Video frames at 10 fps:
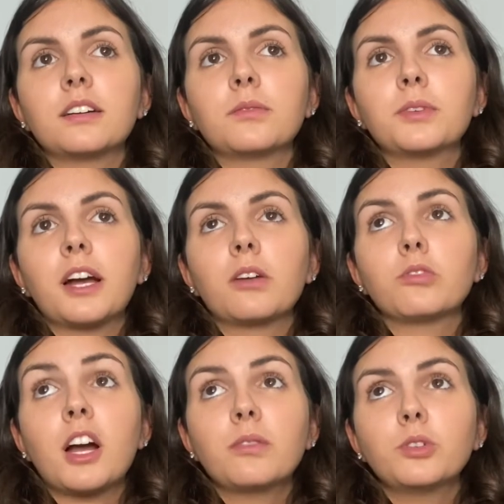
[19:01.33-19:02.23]

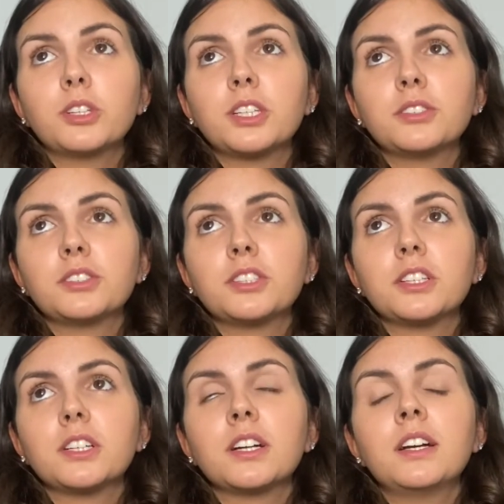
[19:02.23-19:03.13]
Rock and Roller
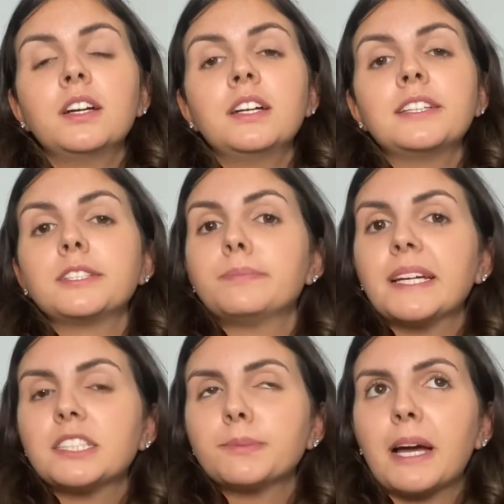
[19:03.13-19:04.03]
Coaster,
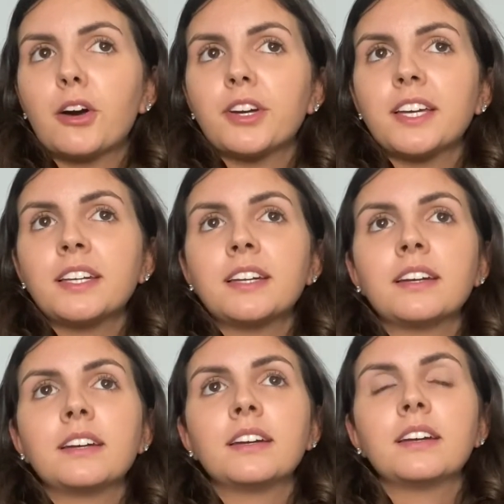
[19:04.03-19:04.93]
Space Mountain,
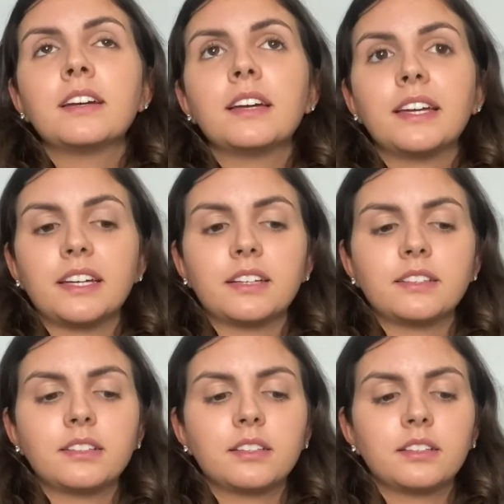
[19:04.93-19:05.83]

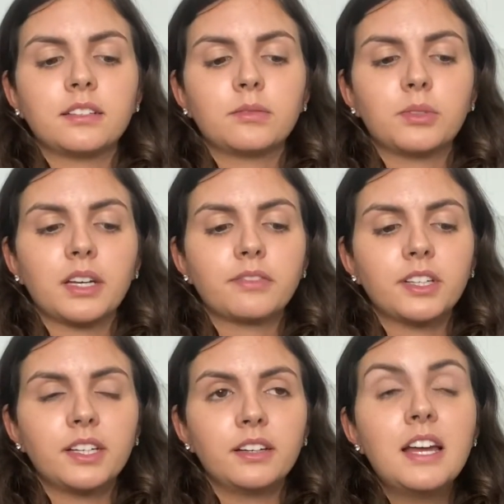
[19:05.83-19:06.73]
and what I
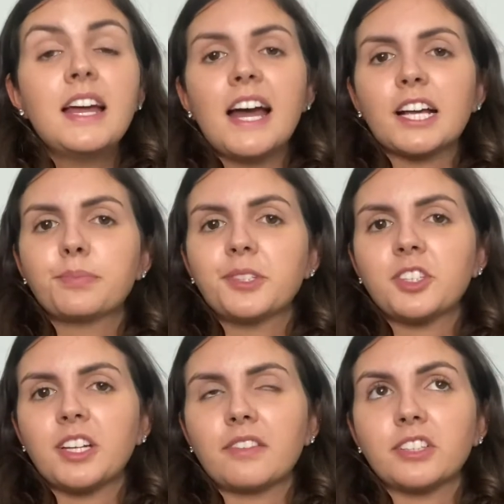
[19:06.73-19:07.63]
forget,
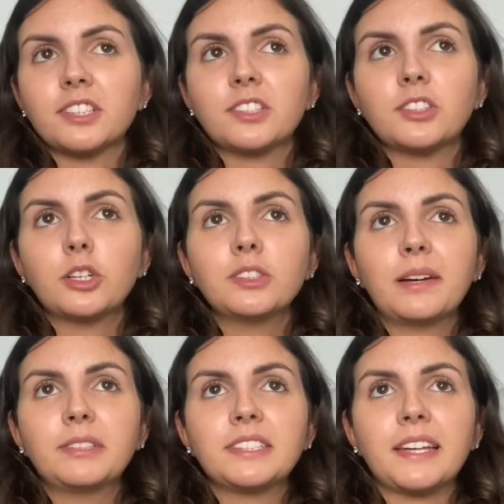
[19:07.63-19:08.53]
Expedition Everest. Those I
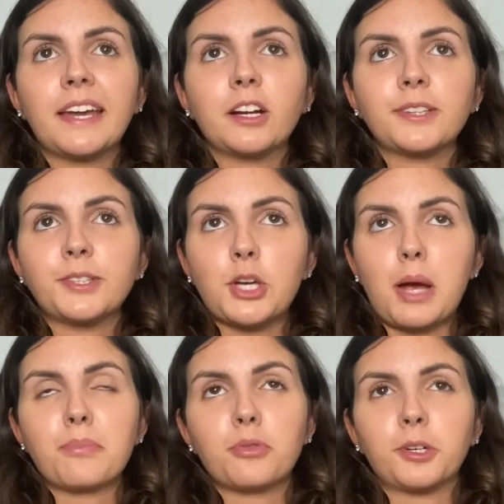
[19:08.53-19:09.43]
would say are the
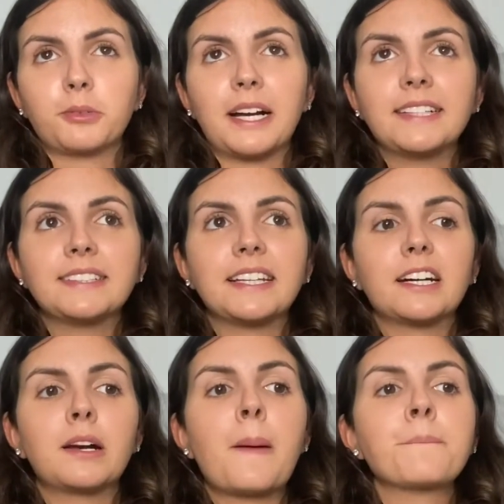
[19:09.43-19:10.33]
top thrill rides there.